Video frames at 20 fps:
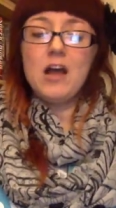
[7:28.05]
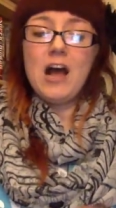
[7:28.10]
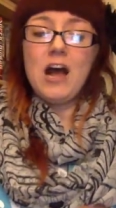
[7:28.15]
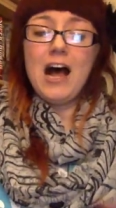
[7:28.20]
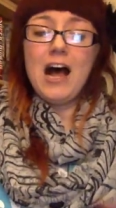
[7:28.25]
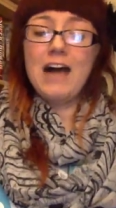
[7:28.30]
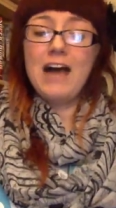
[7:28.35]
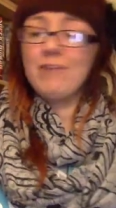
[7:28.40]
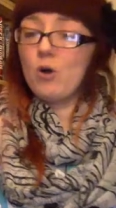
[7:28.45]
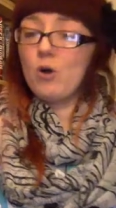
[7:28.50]

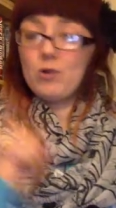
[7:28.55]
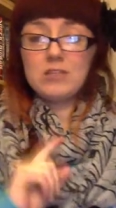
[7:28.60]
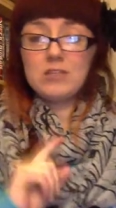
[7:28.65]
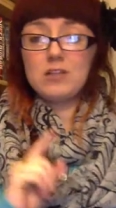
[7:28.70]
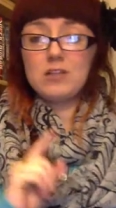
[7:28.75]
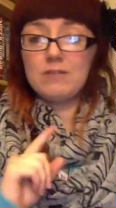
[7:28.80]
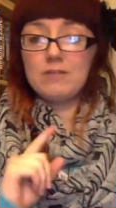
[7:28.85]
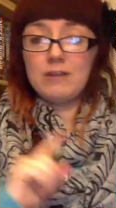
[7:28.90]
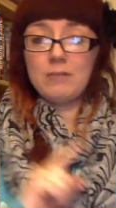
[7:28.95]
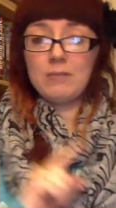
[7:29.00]
I've always
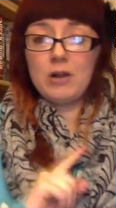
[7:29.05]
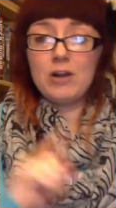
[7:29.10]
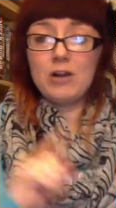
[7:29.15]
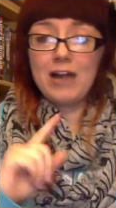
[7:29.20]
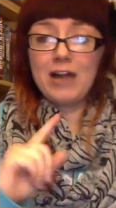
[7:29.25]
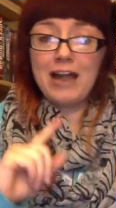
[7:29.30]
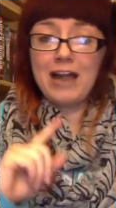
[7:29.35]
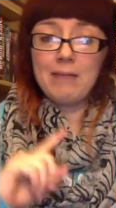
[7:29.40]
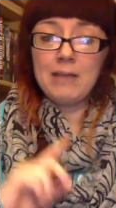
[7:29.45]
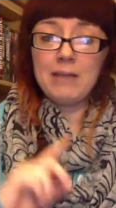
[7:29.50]
loved Vampire
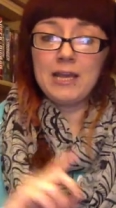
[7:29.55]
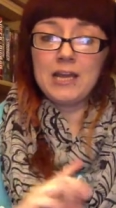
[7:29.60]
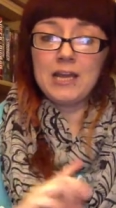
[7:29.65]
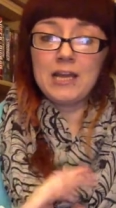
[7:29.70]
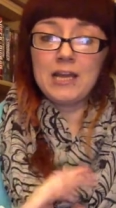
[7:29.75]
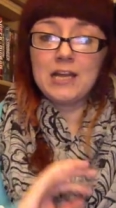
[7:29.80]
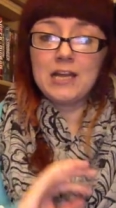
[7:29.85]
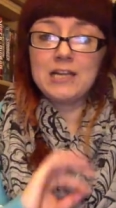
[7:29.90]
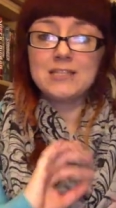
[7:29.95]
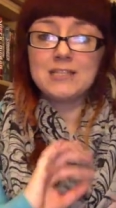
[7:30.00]
Academy,
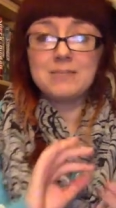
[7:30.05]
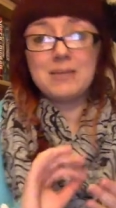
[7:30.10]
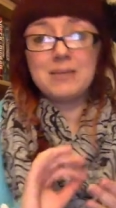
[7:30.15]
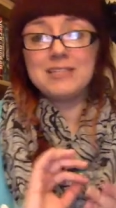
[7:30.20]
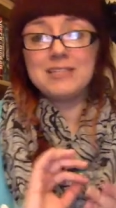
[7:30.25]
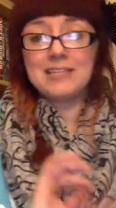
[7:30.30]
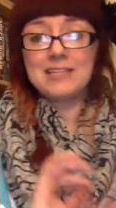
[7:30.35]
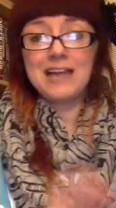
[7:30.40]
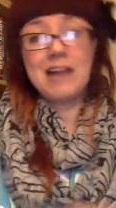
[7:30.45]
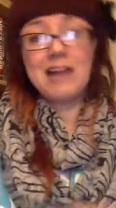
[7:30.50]
and it's
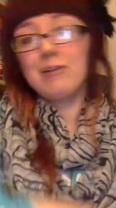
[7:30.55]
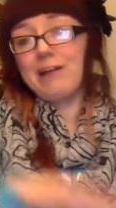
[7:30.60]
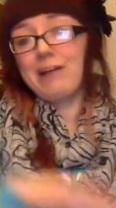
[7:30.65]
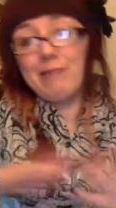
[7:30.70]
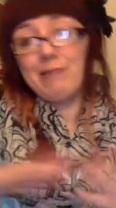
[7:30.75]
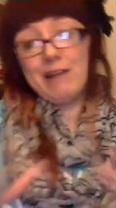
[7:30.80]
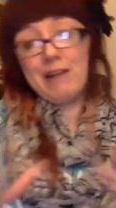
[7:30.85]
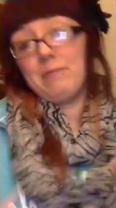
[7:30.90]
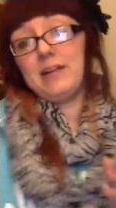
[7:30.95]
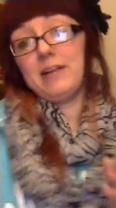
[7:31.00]
amazing. I don't care
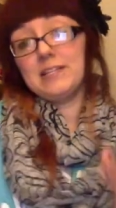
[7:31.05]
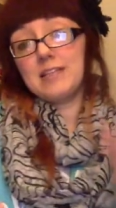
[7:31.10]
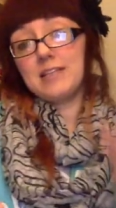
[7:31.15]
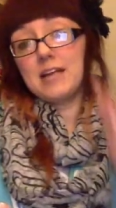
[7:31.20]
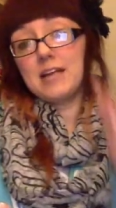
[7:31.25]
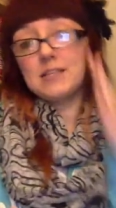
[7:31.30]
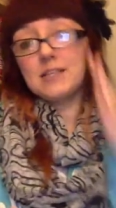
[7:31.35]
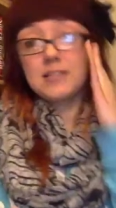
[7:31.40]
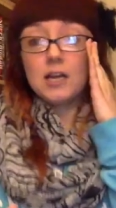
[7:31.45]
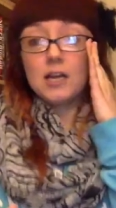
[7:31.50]
what anybody
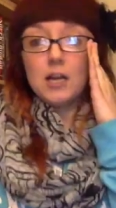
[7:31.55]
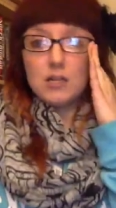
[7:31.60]
says.